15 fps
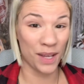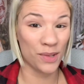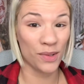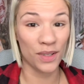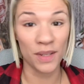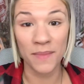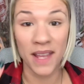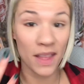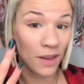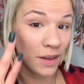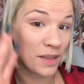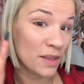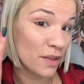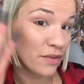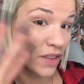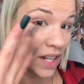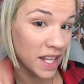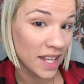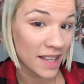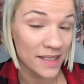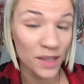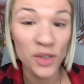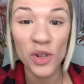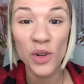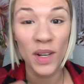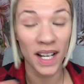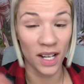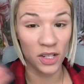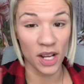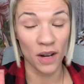So to me it looks a little funny because I usually do
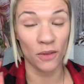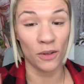eyeshadow